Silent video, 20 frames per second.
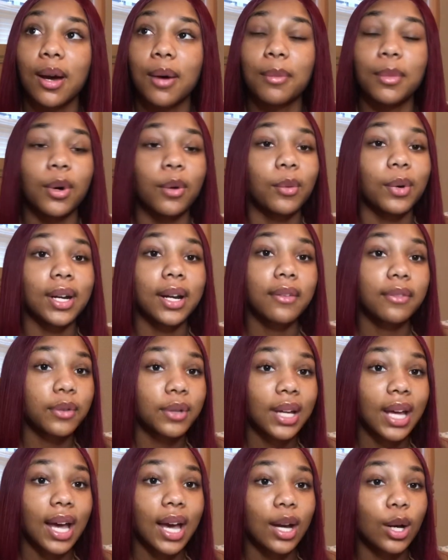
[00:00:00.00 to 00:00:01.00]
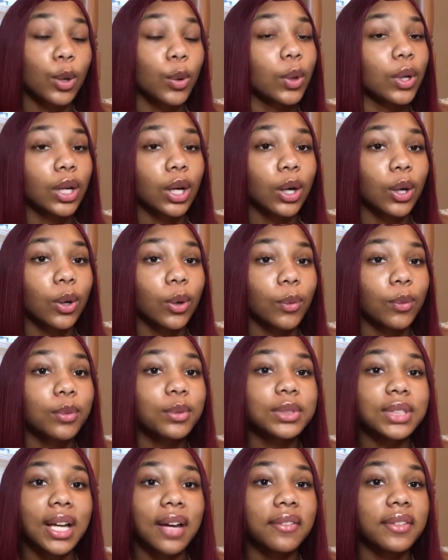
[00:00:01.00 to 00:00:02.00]
But whatever we had going on, we
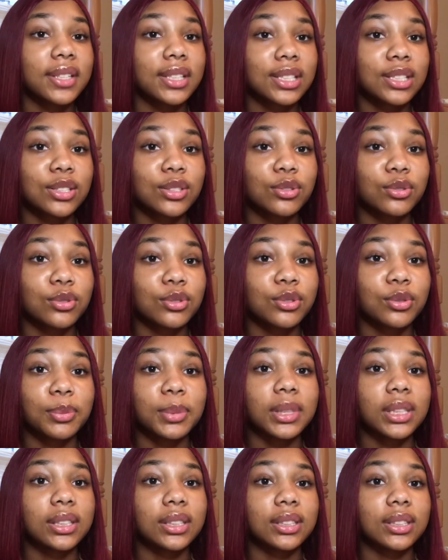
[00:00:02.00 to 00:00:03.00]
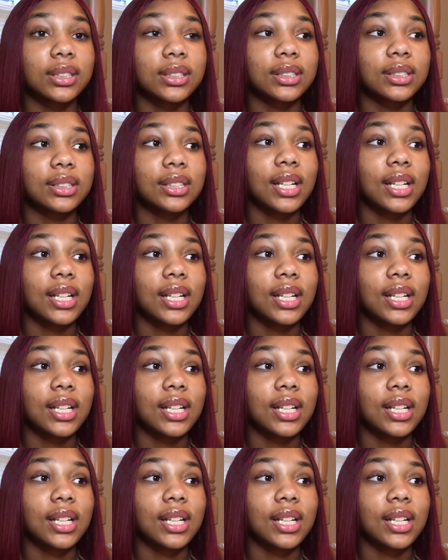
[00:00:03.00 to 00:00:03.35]
was having issues because